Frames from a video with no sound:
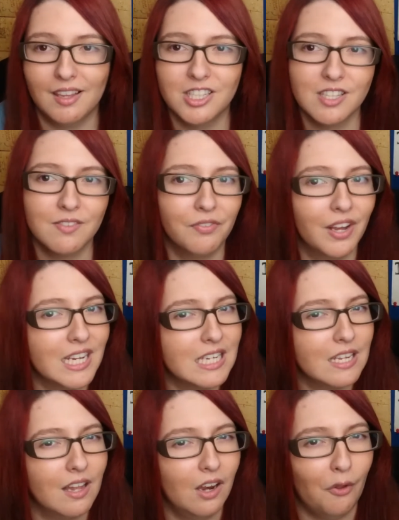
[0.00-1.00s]
I just find
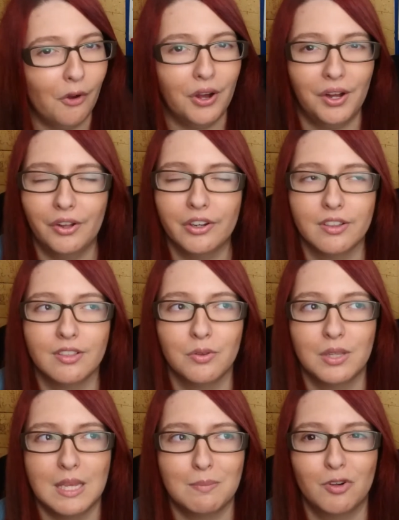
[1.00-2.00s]
it a lot harder to
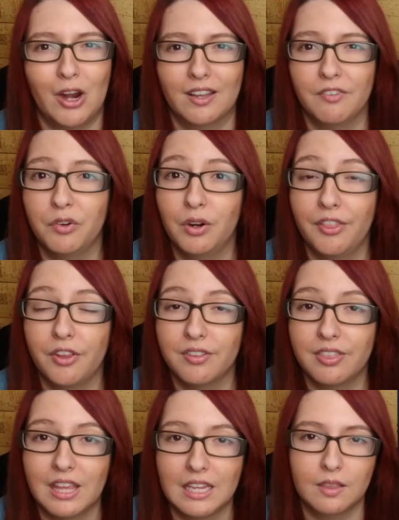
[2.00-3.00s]
keep track of all of
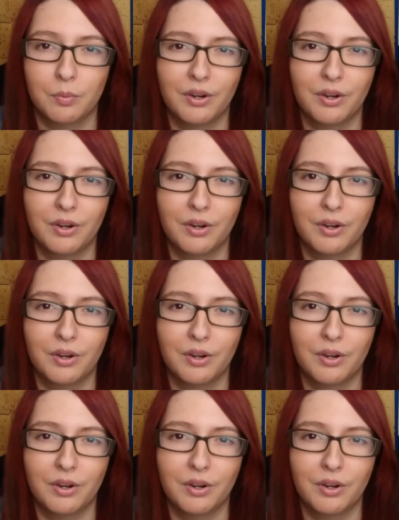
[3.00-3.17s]
those things.